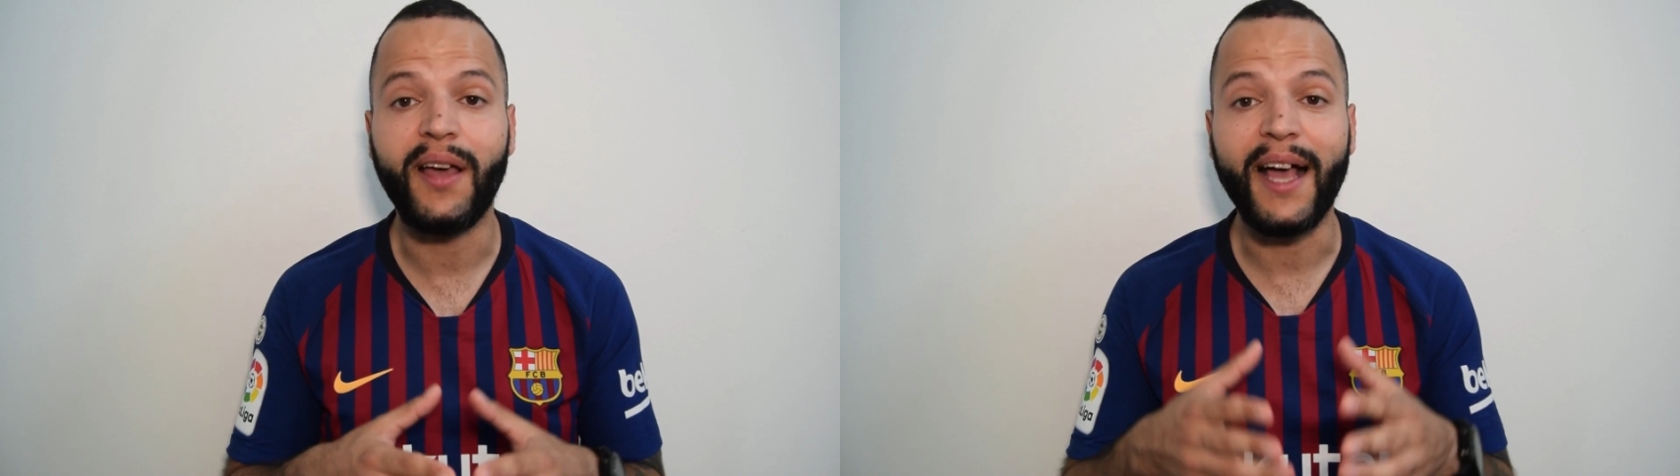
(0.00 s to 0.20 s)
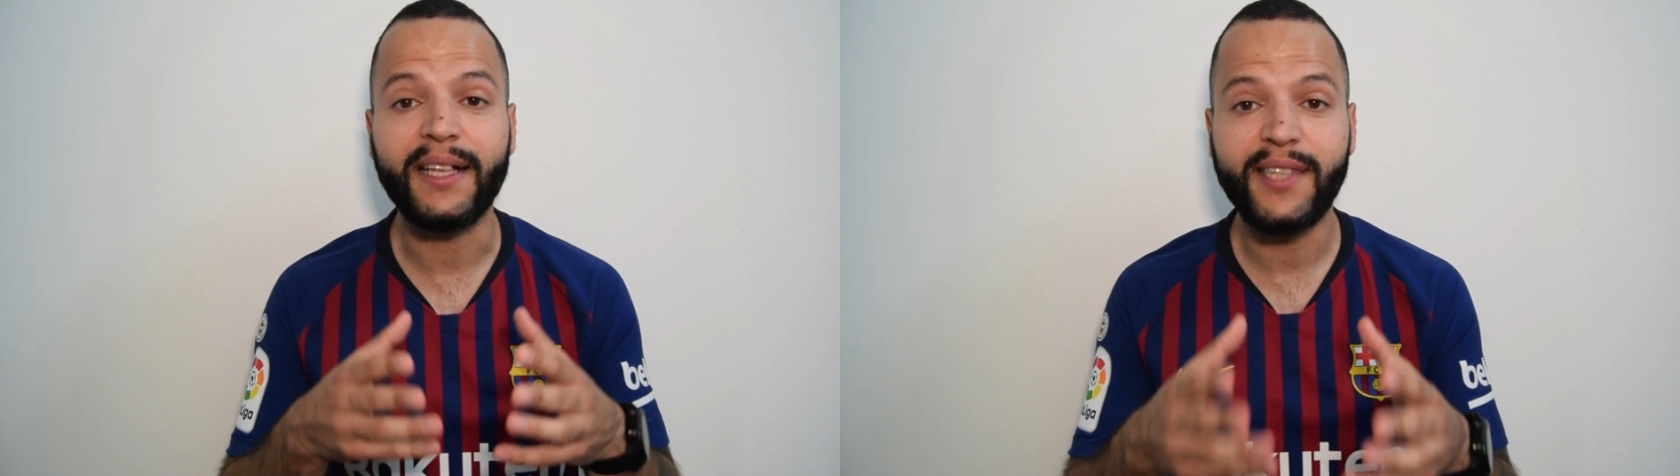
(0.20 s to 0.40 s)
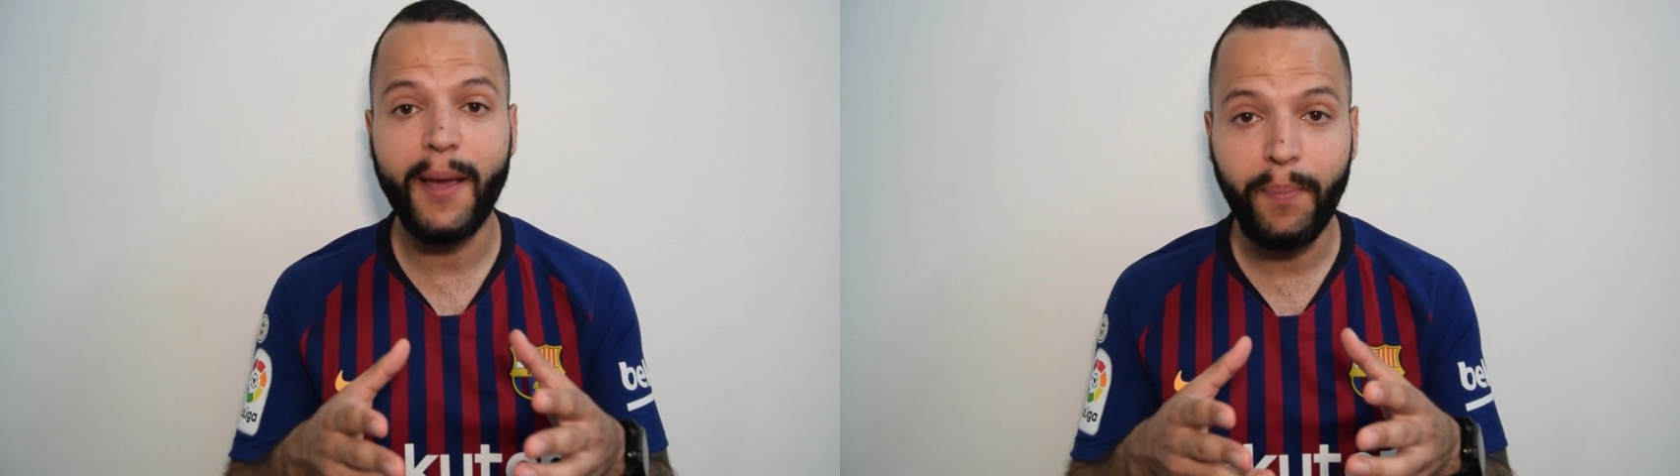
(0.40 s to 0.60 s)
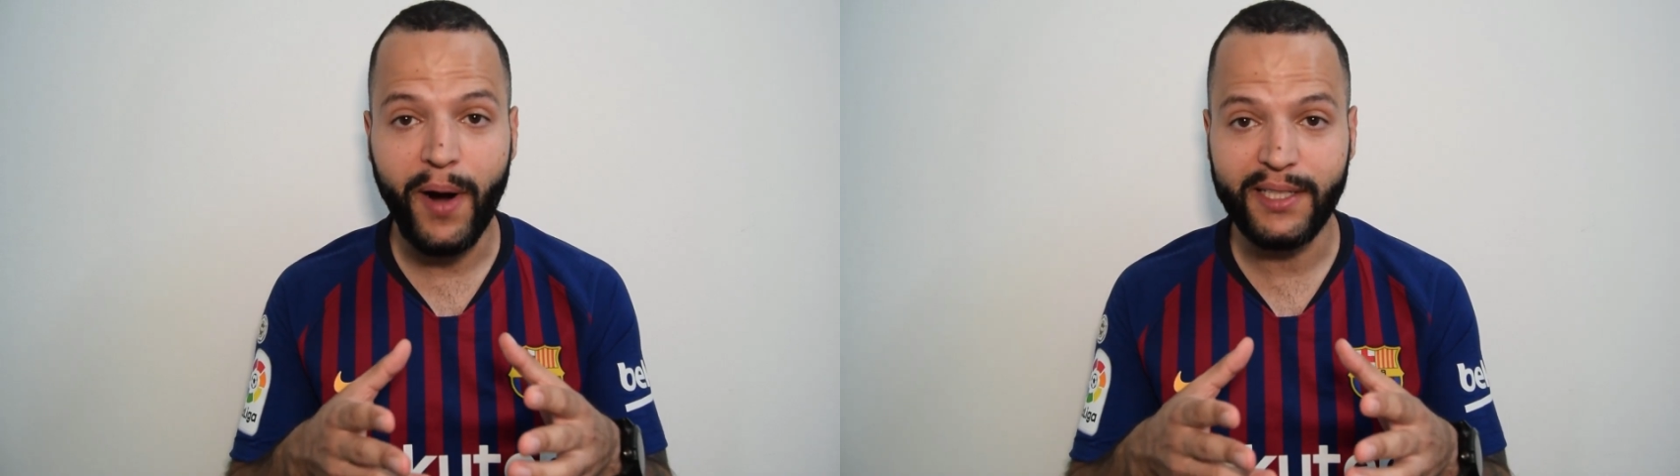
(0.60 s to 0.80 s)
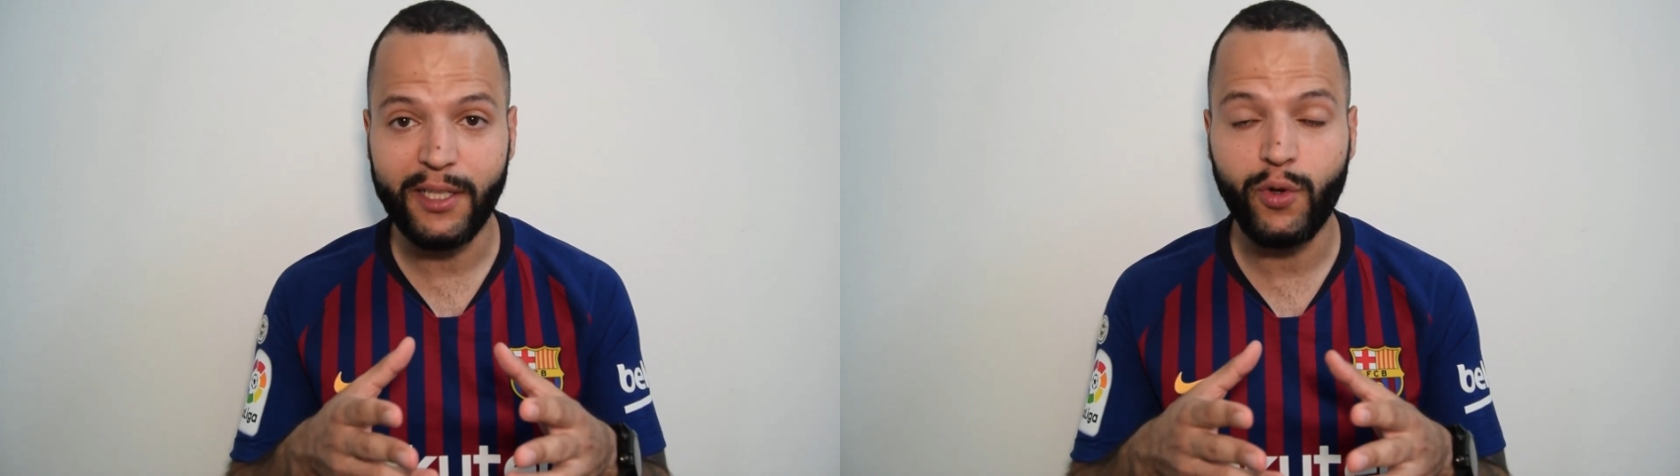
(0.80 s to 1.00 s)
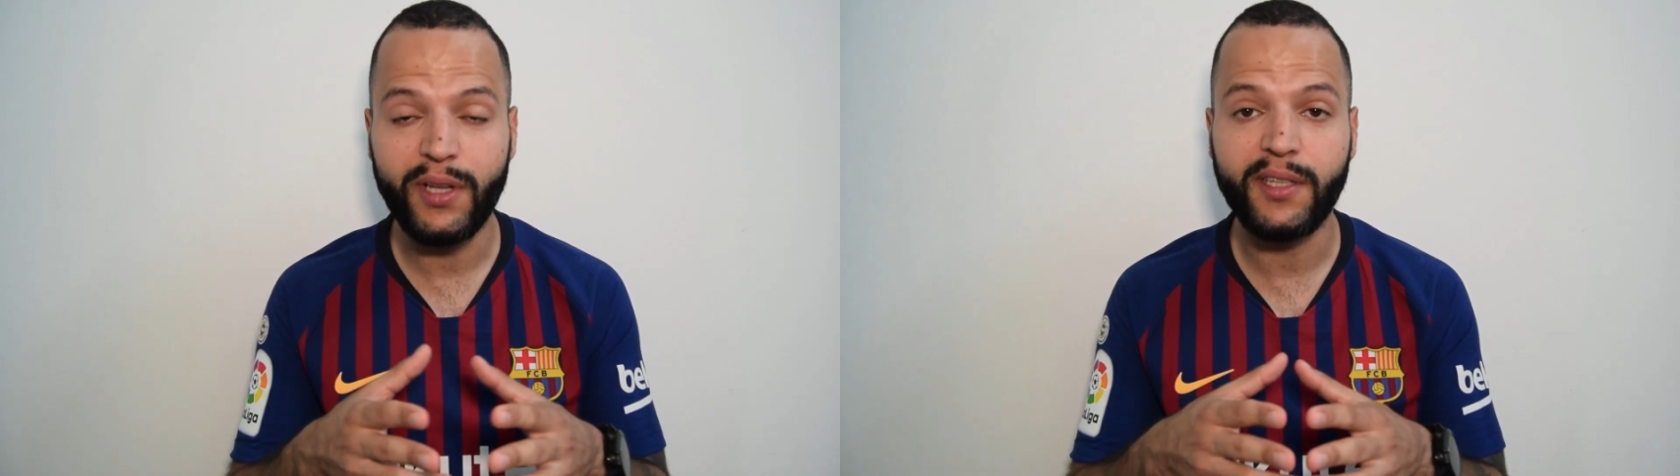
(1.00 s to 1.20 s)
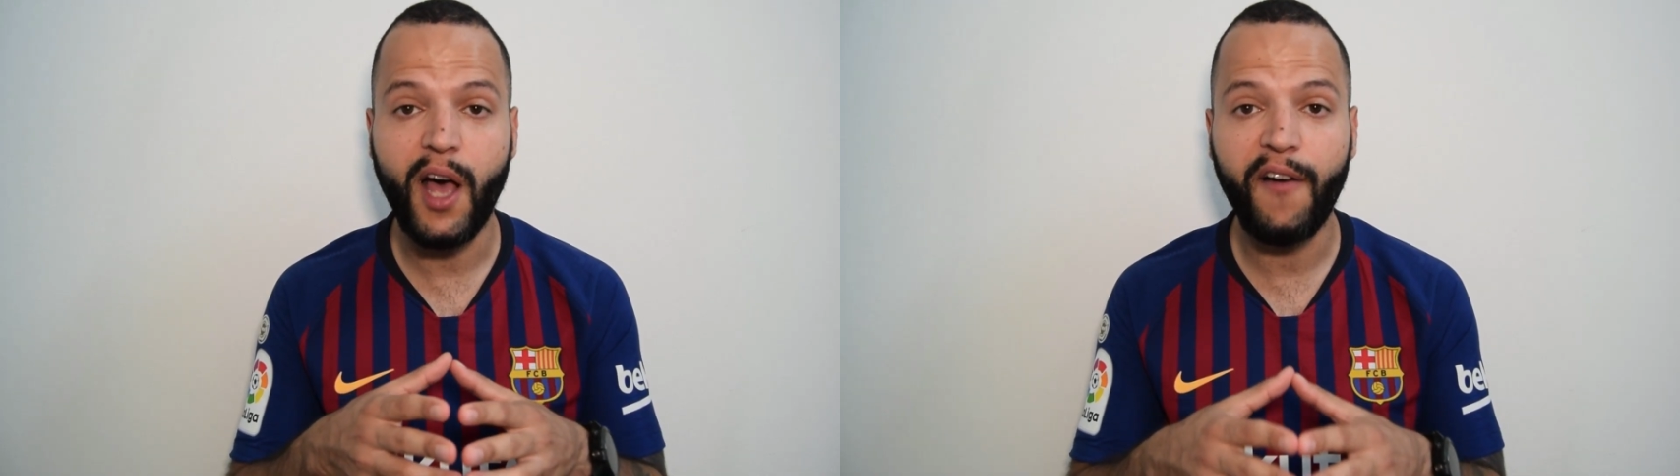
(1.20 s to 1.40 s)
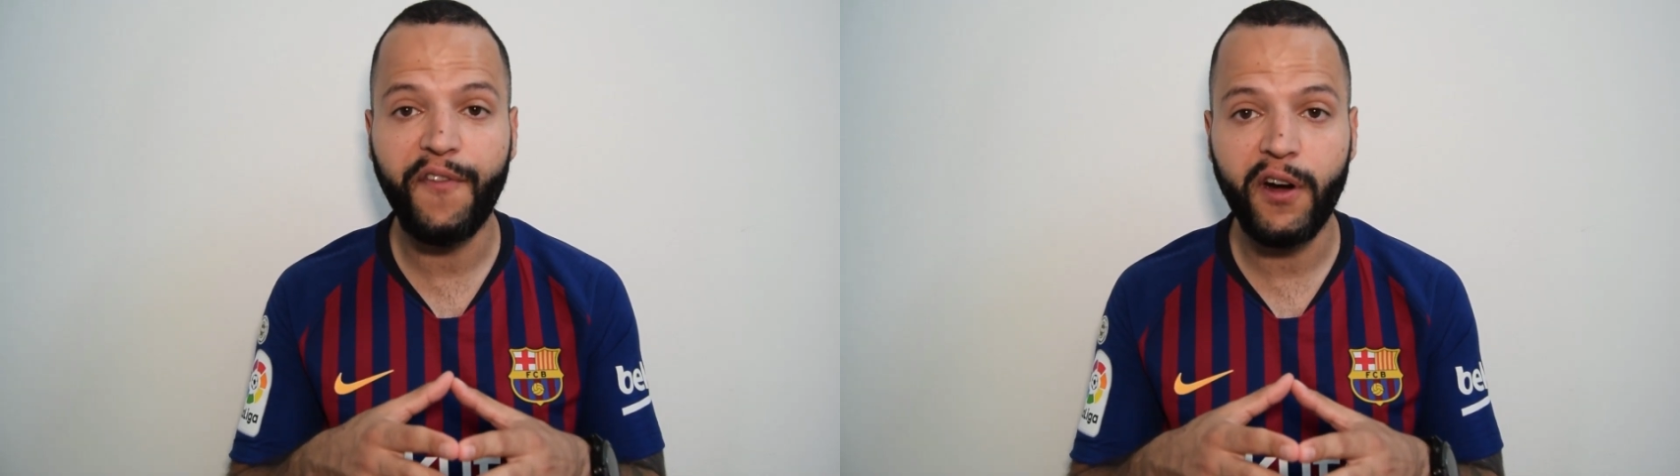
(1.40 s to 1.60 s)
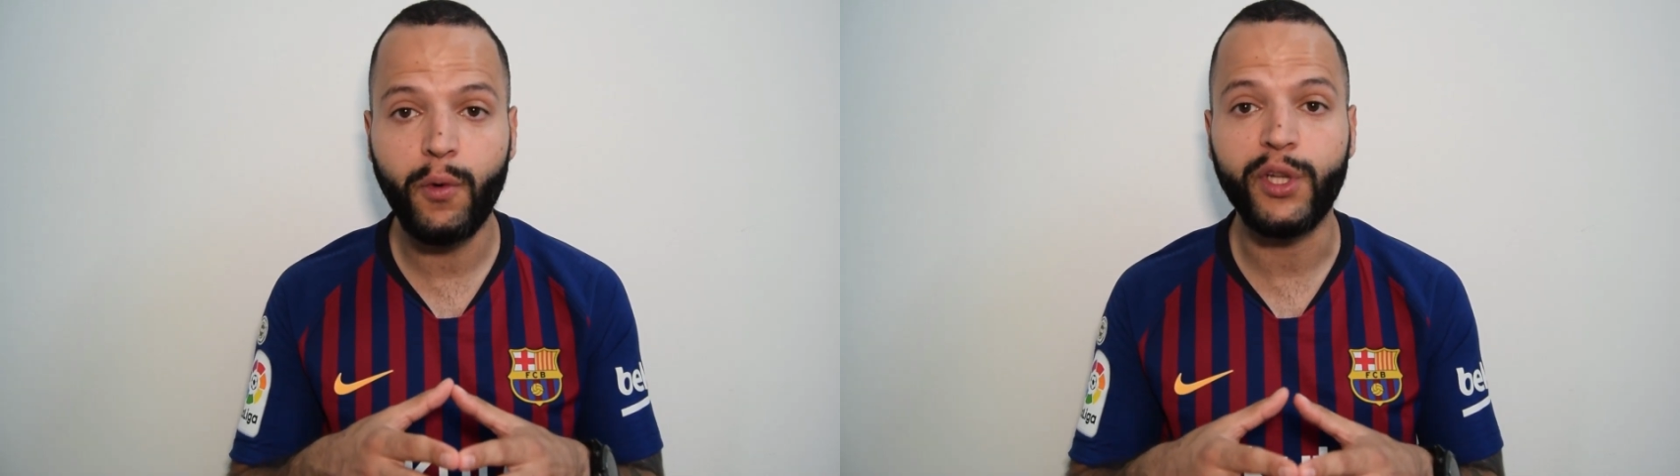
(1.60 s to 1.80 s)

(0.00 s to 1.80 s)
to accept Barcelona's offer,